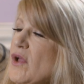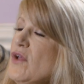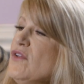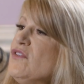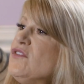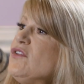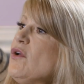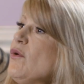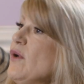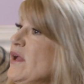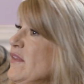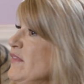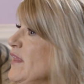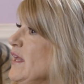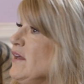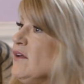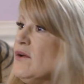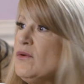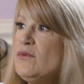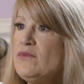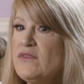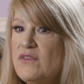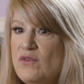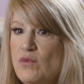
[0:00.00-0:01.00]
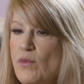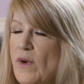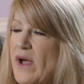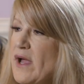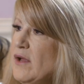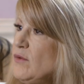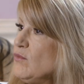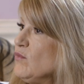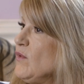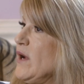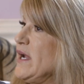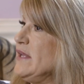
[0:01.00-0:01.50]
So, and they don't
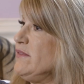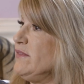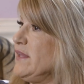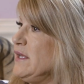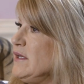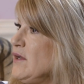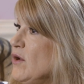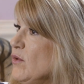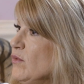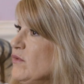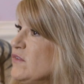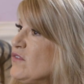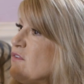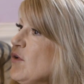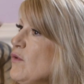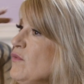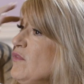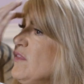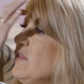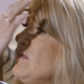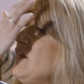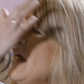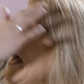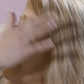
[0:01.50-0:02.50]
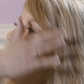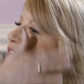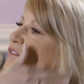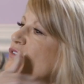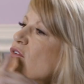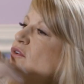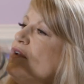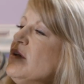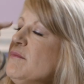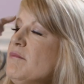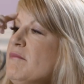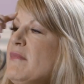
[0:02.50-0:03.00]
sweat, right? So that's
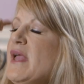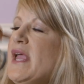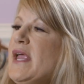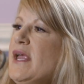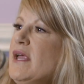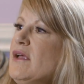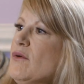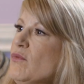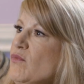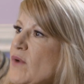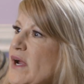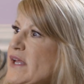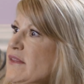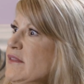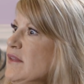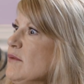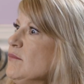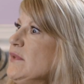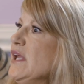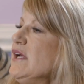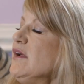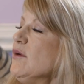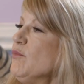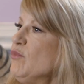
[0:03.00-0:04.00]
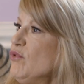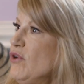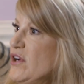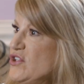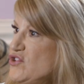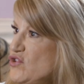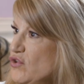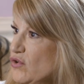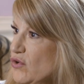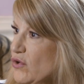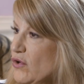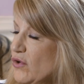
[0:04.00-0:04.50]
going to make, them like a
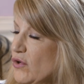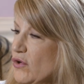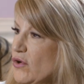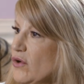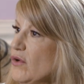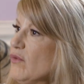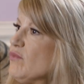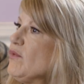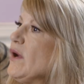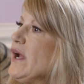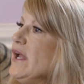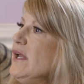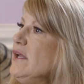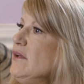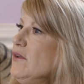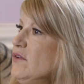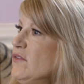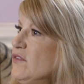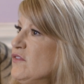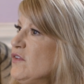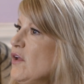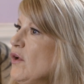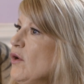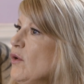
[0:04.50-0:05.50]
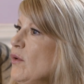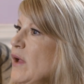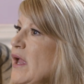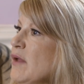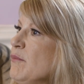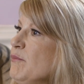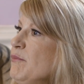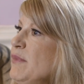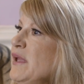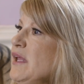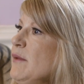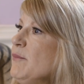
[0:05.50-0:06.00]
pressure cooker, right? So,
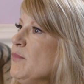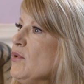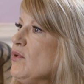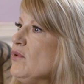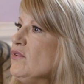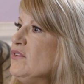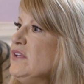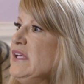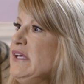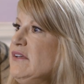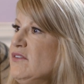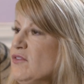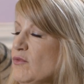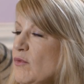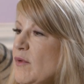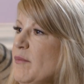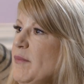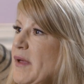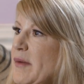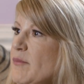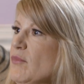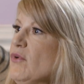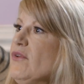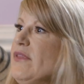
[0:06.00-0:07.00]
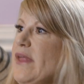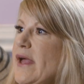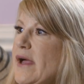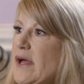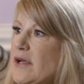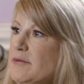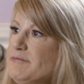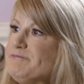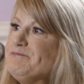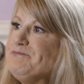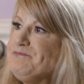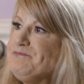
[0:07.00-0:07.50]
and people need to remember that.